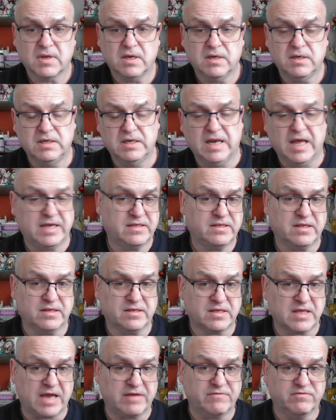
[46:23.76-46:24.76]

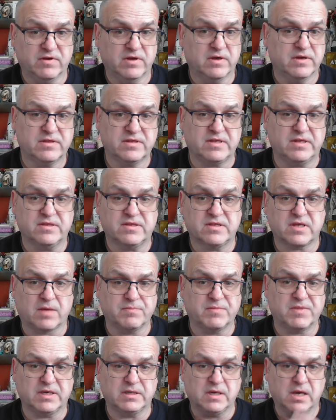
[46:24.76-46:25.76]
latest adverts in
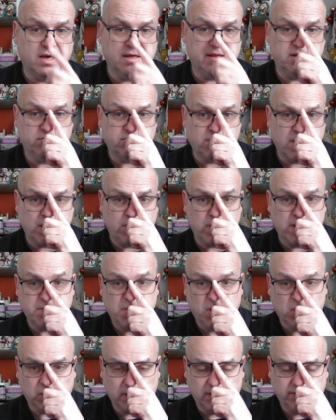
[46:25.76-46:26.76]
something like the Railway
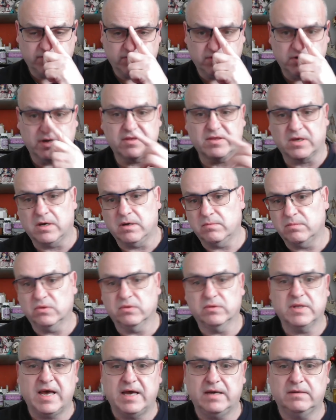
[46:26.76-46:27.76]
Modeler, for example,
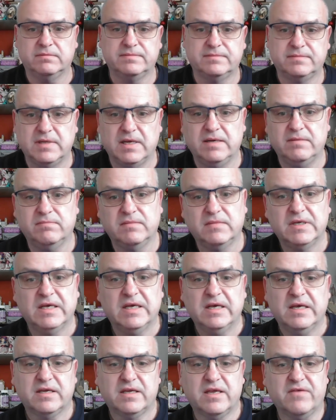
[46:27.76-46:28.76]
they'll
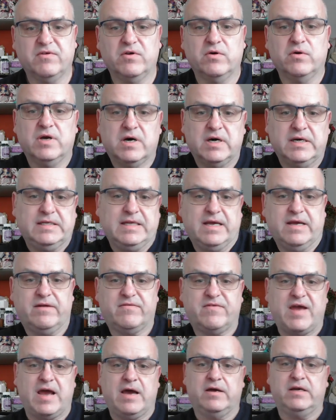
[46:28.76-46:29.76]
give you an idea of
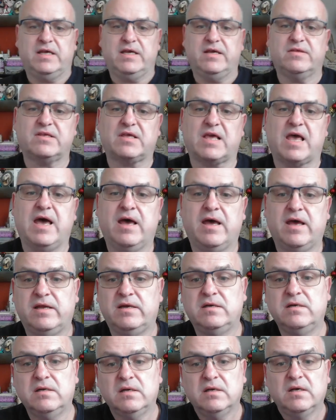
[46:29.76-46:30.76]
how it is.
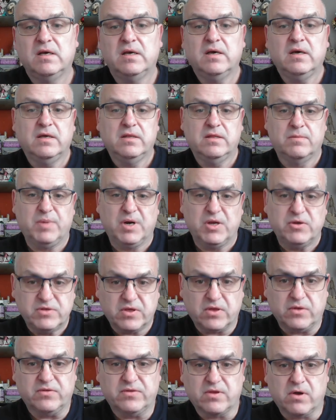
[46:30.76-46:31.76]
And the
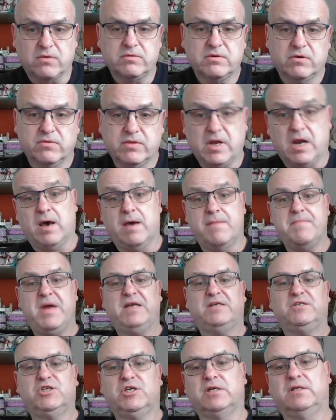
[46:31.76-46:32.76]
Bluetooth dongle that I
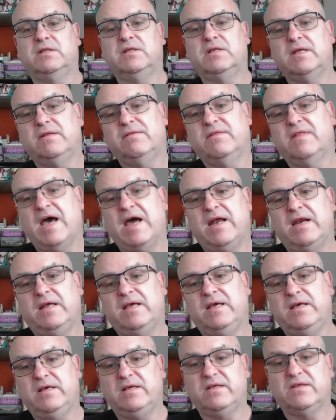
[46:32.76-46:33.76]
mentioned, that
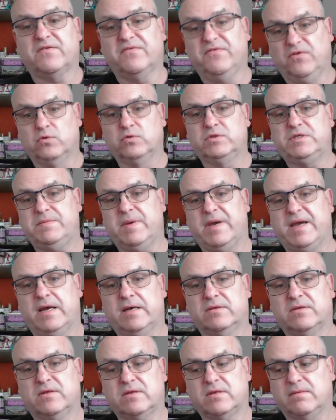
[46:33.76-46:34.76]
is
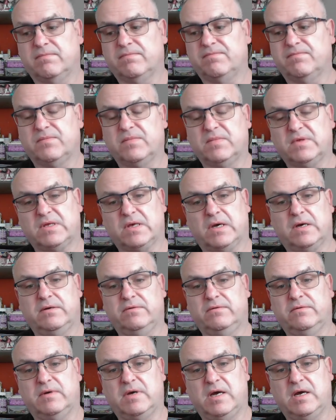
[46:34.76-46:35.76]
£40.
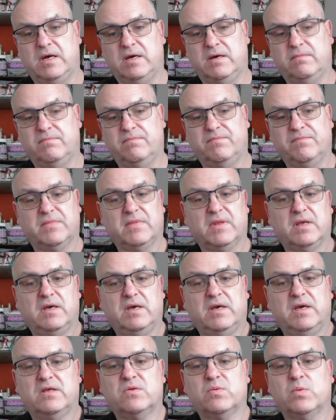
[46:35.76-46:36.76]
So
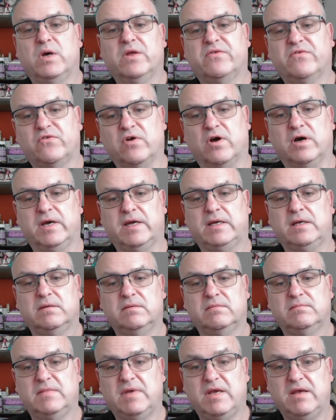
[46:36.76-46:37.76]
it's worth trying.
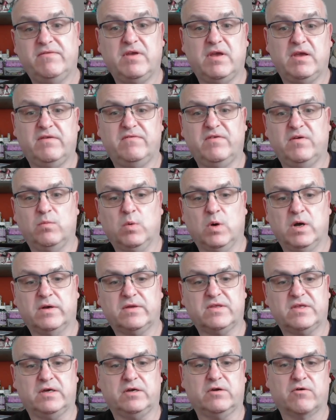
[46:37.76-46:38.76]
If it
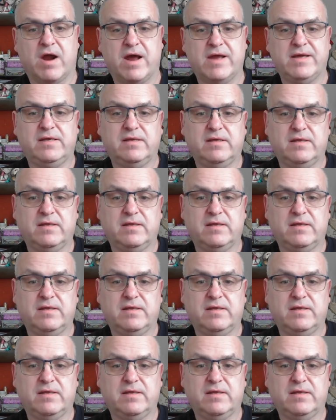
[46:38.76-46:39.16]
works, it great.